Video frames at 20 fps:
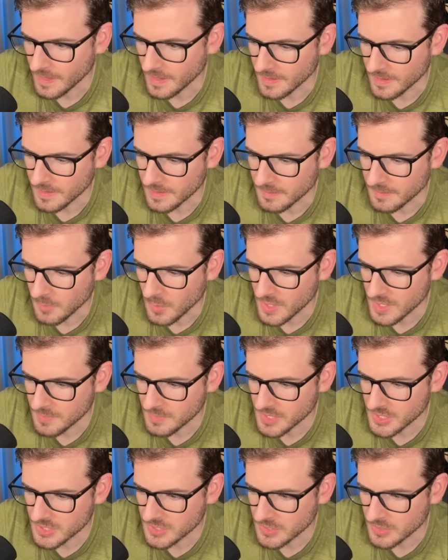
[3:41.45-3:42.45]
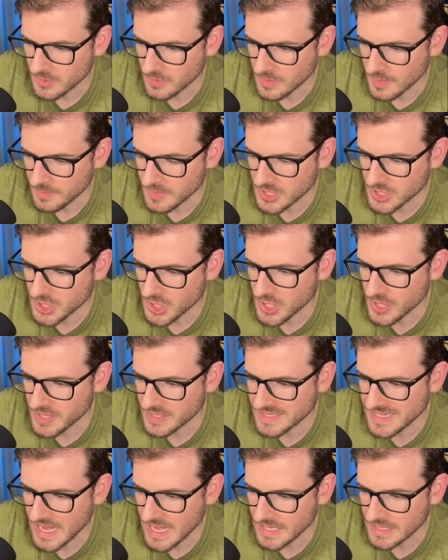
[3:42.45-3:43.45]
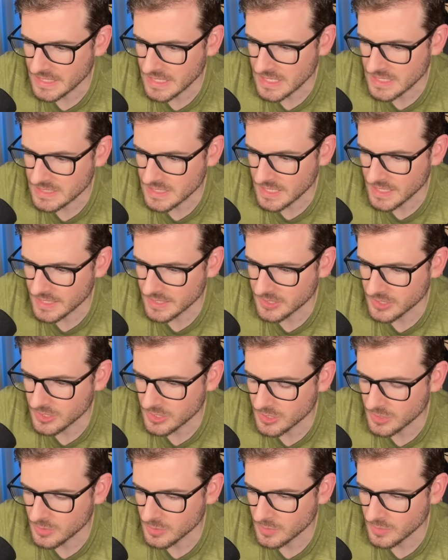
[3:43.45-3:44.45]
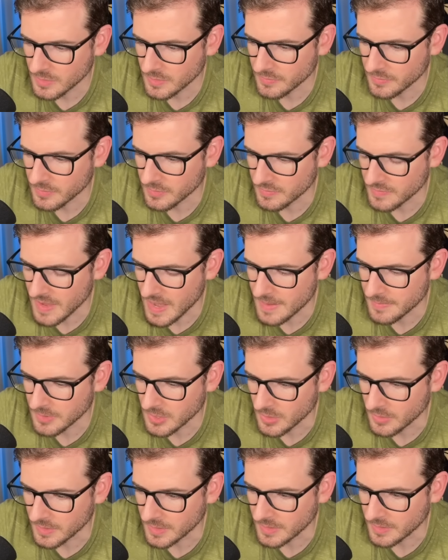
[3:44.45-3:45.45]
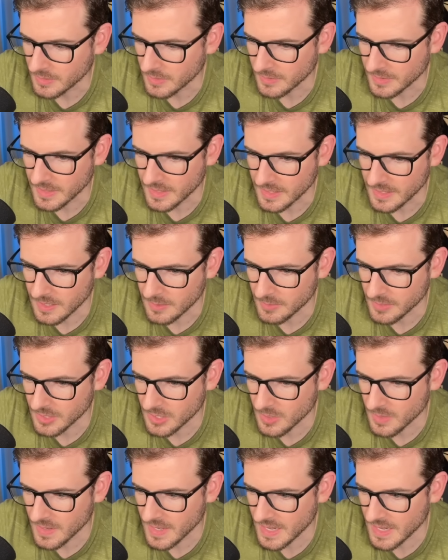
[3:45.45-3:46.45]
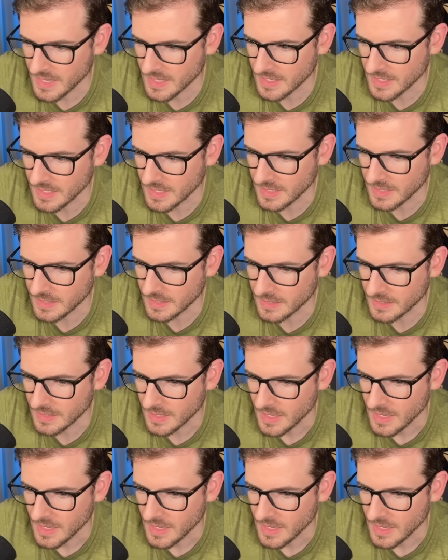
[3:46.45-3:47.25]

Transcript: What I'm going to do, I'm going to show you the techniques I like to do for vibe coding. Okay, I'm going to go ahead and